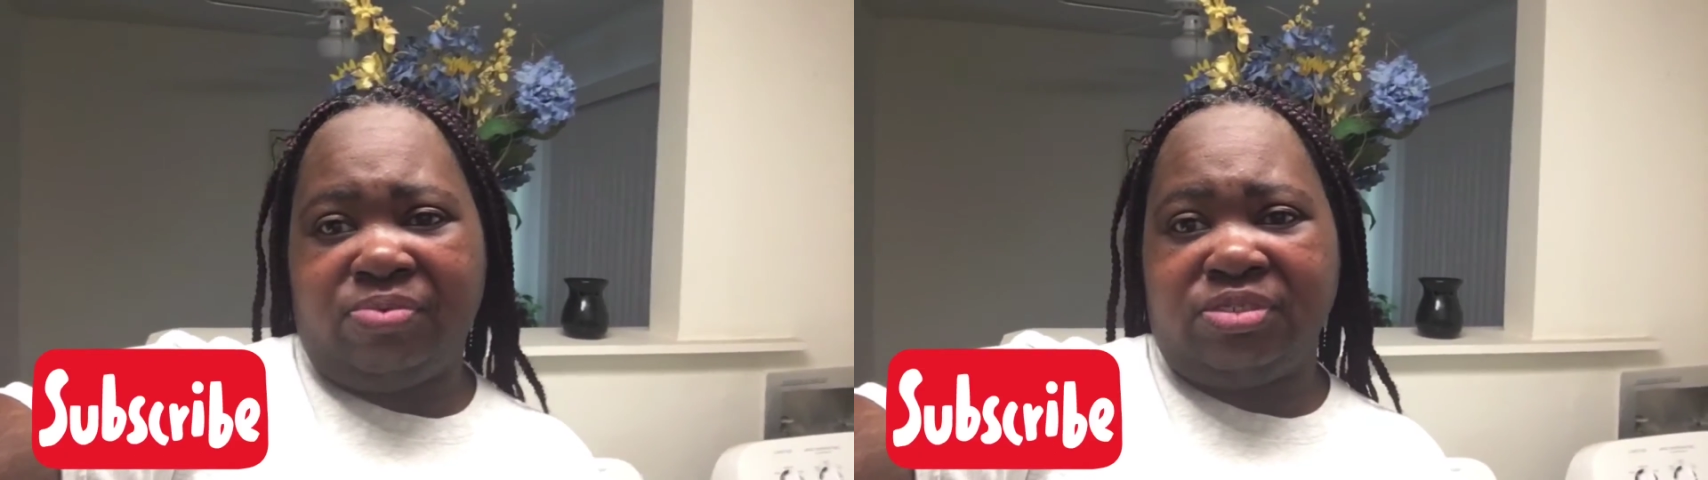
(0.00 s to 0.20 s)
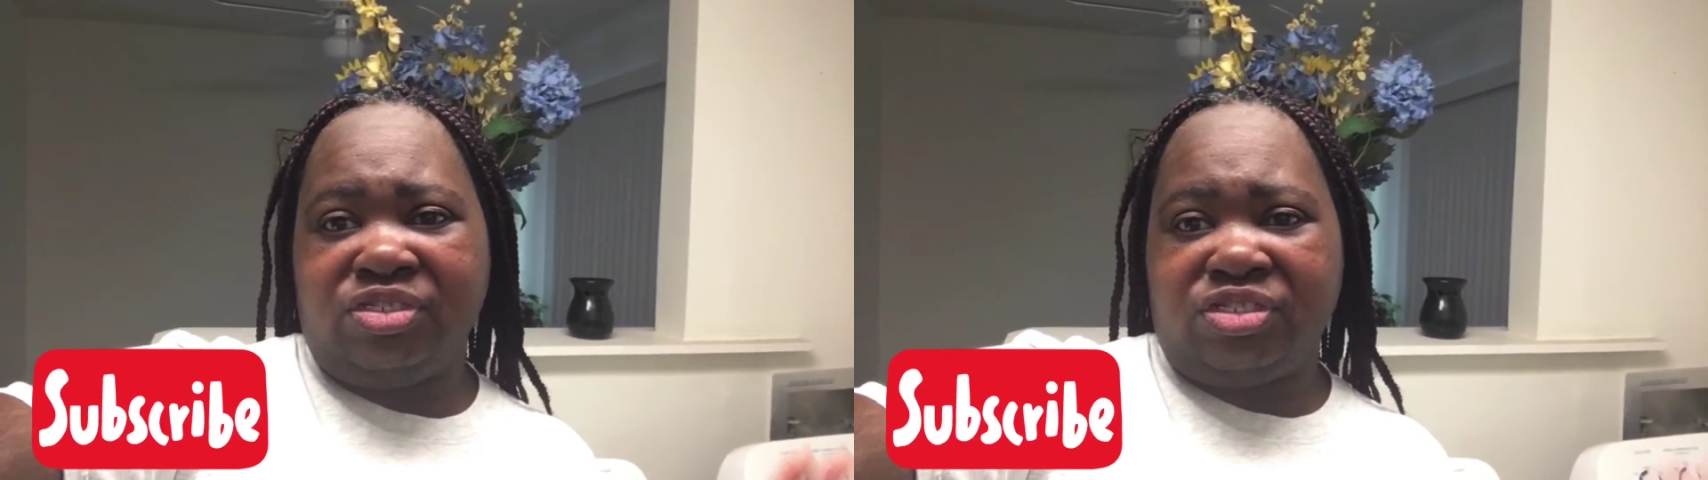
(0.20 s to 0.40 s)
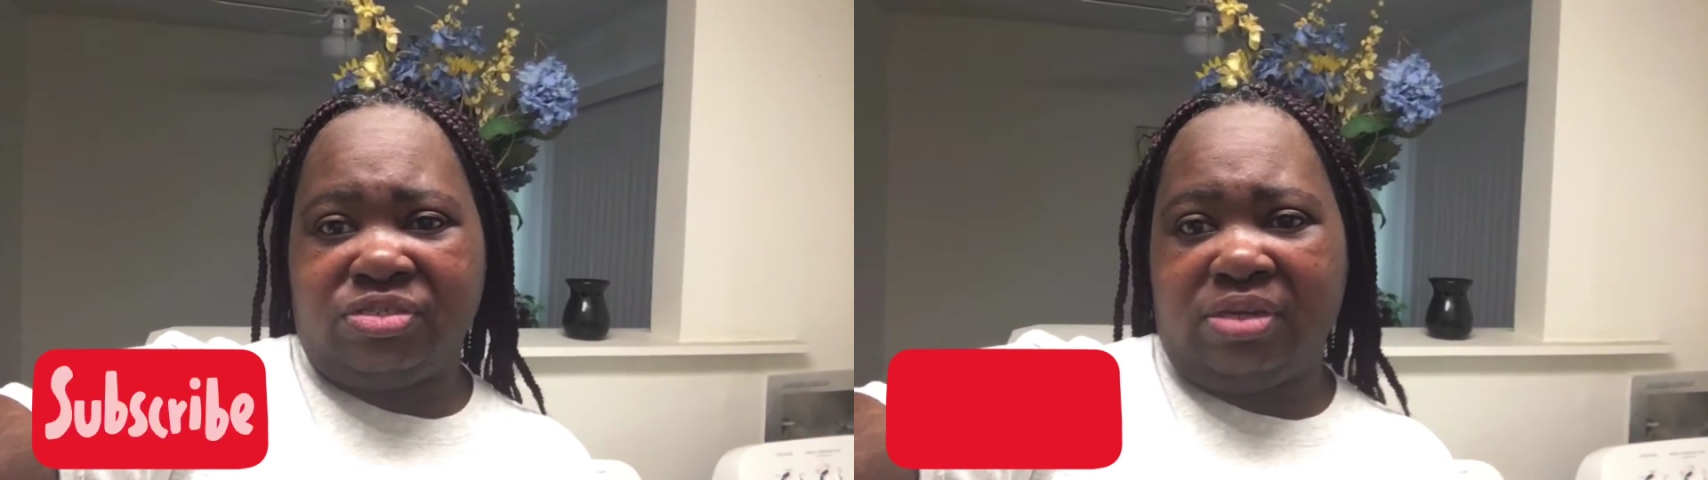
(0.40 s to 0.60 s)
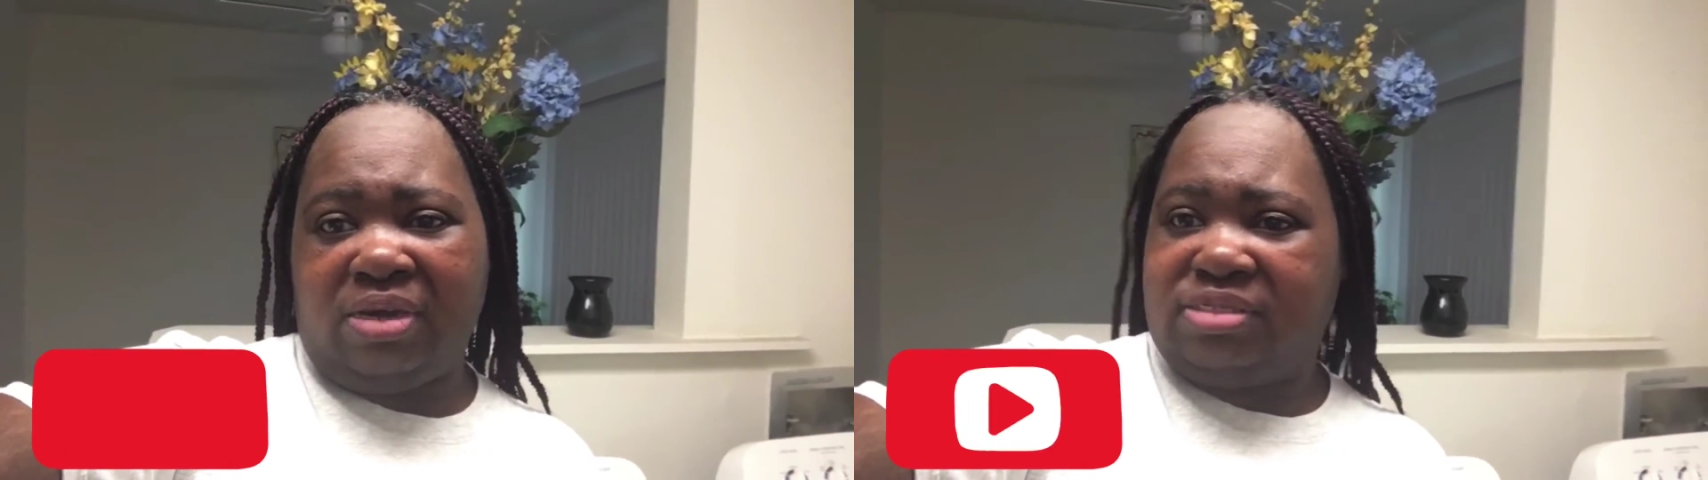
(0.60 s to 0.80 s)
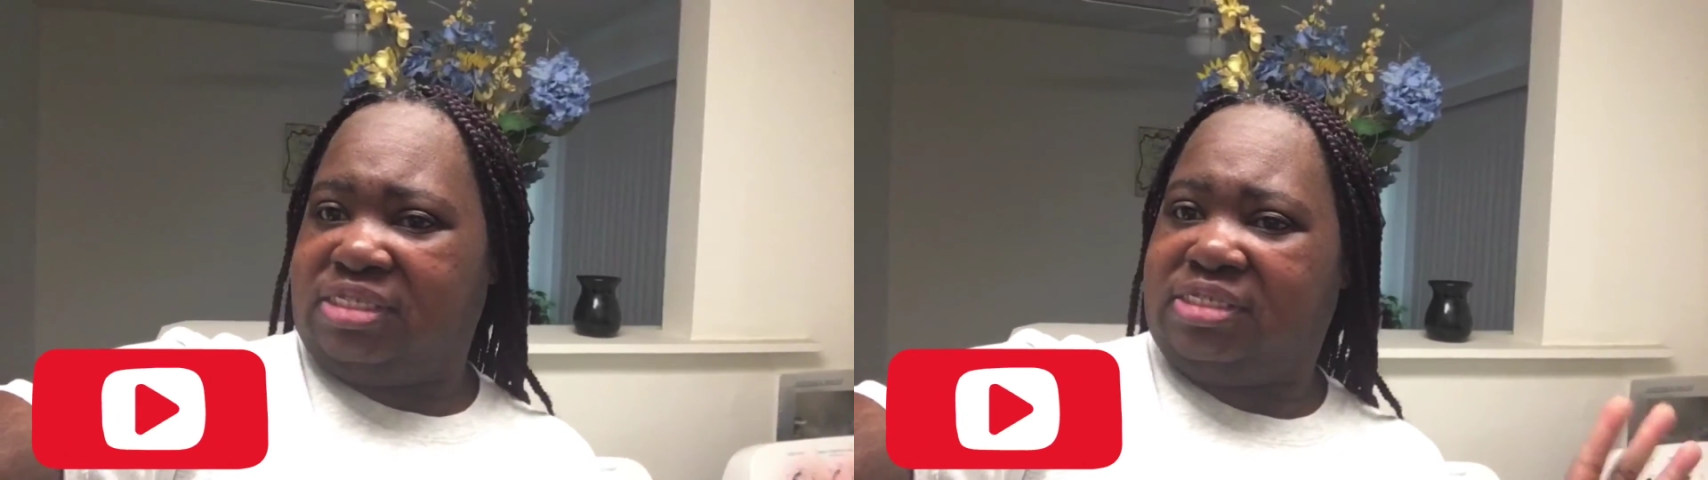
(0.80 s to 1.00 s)
i want to show
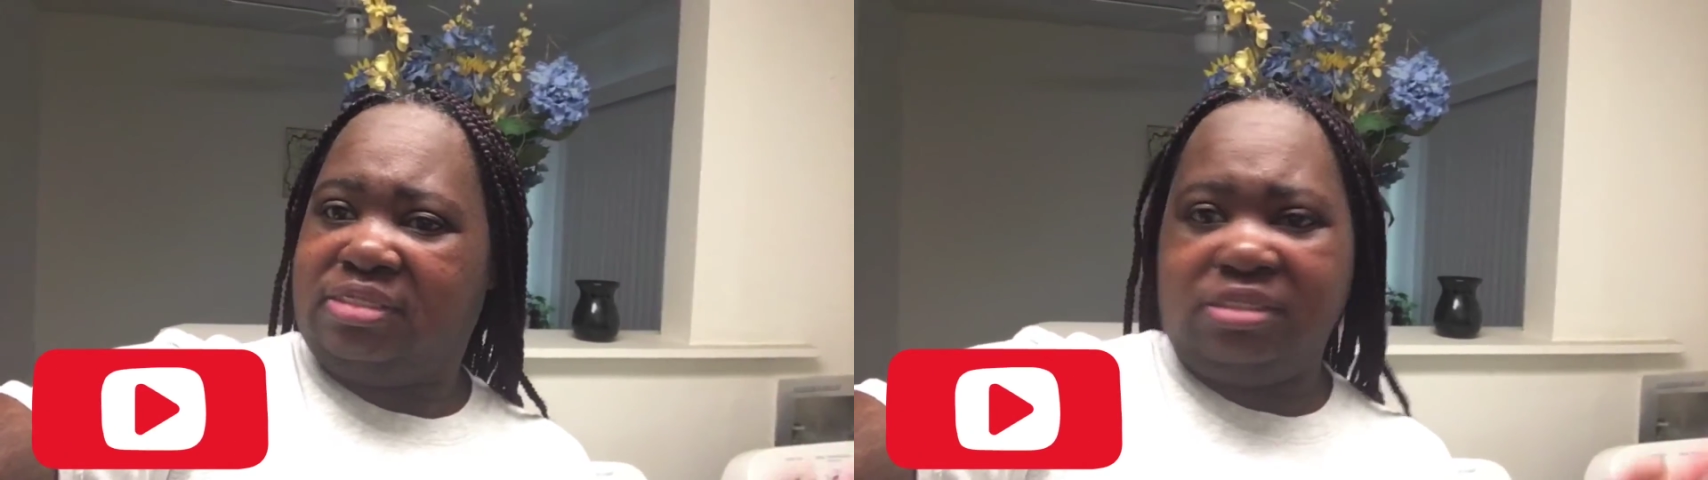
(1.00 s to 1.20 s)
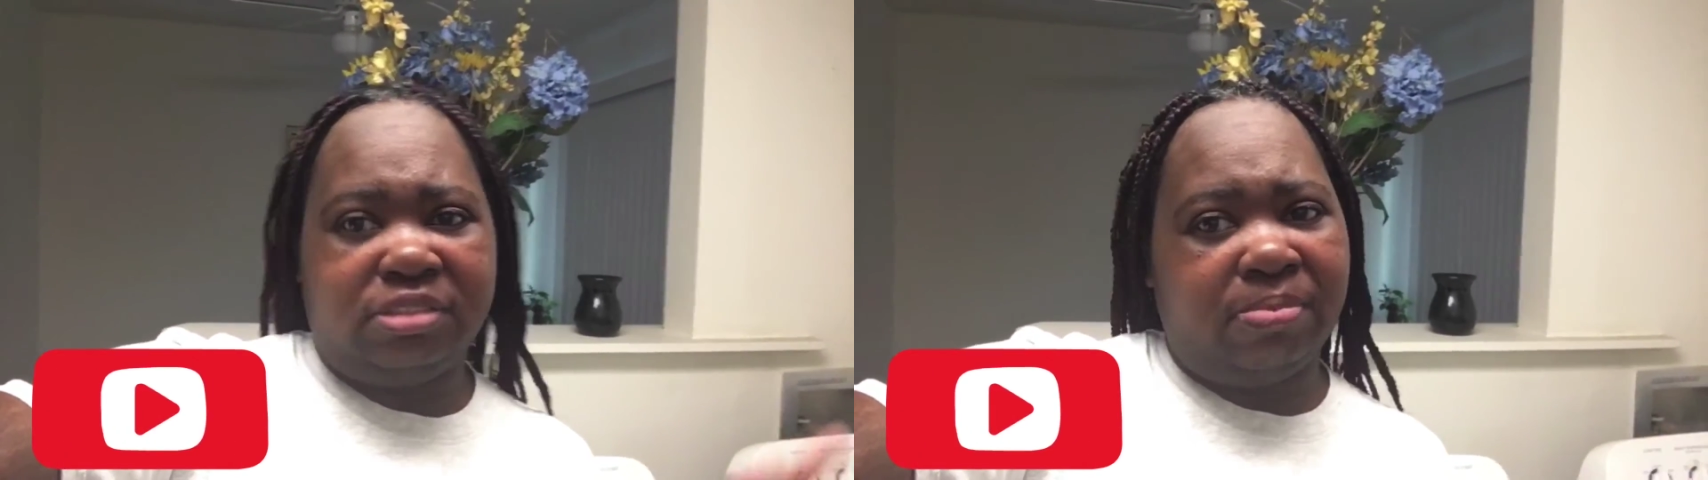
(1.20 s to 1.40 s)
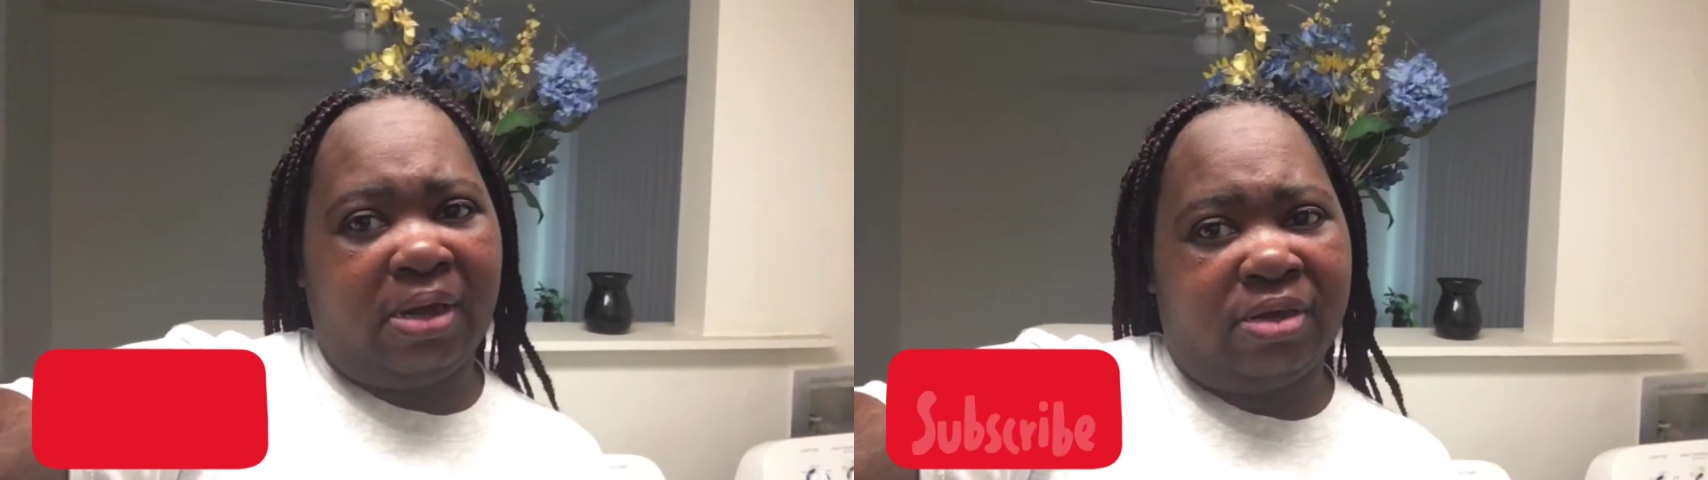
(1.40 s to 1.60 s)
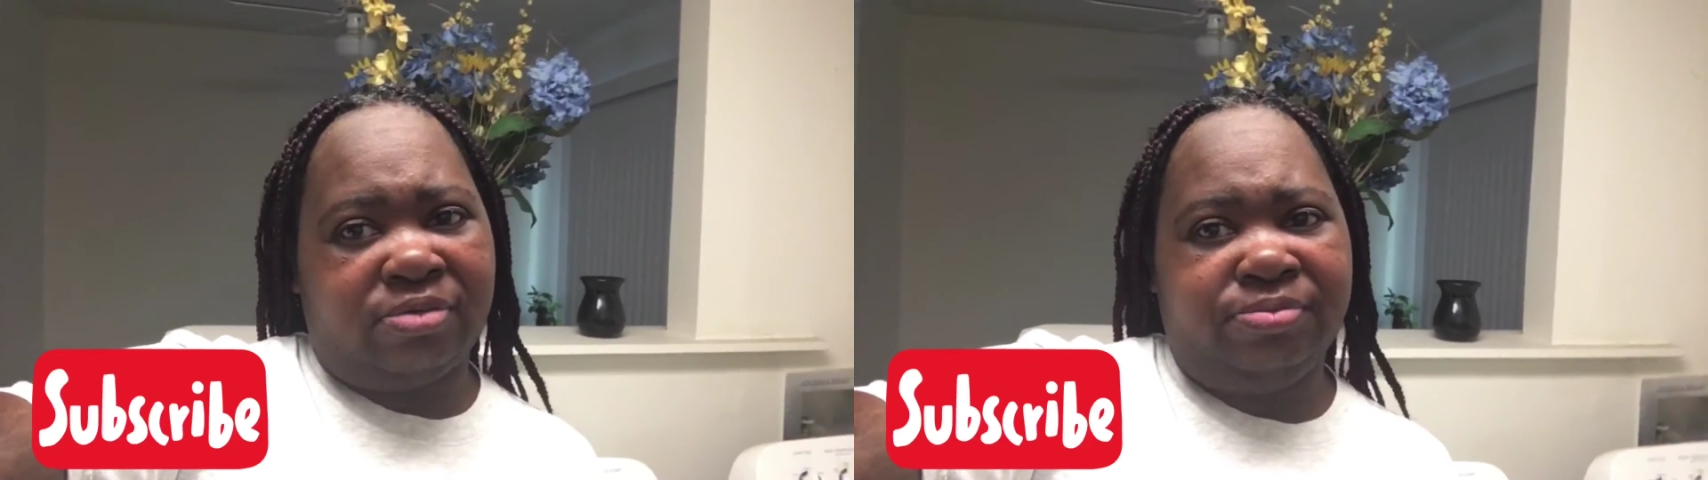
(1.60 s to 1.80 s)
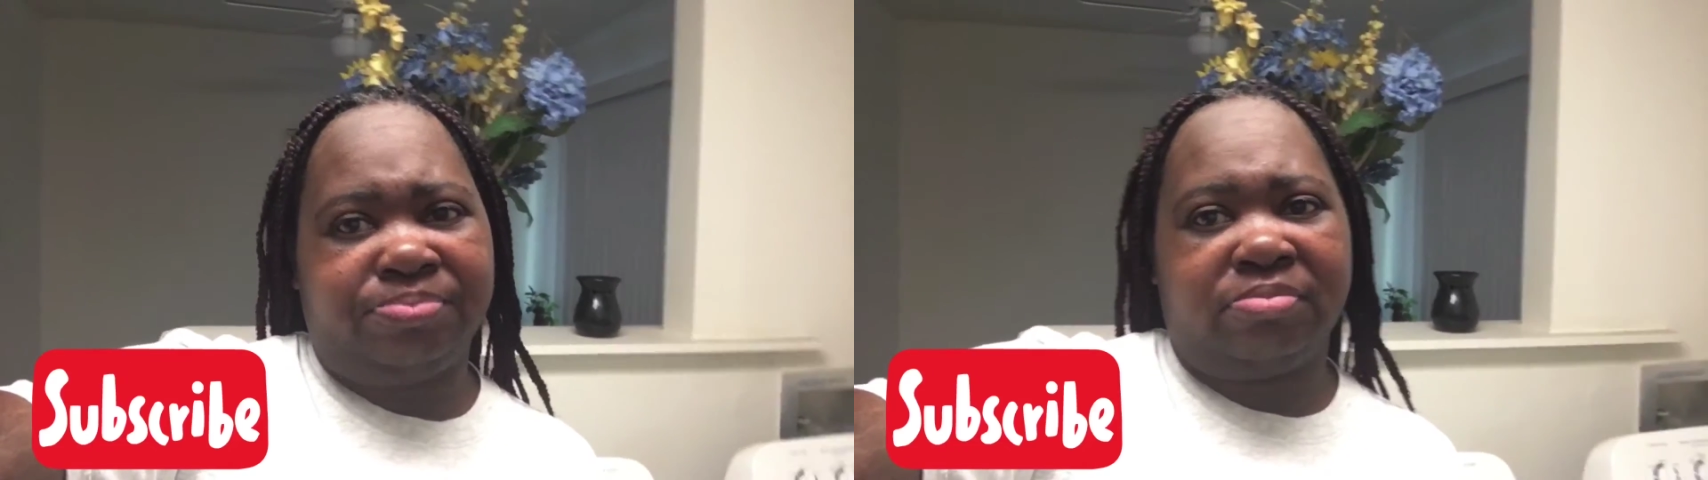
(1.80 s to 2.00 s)
y'all just a little small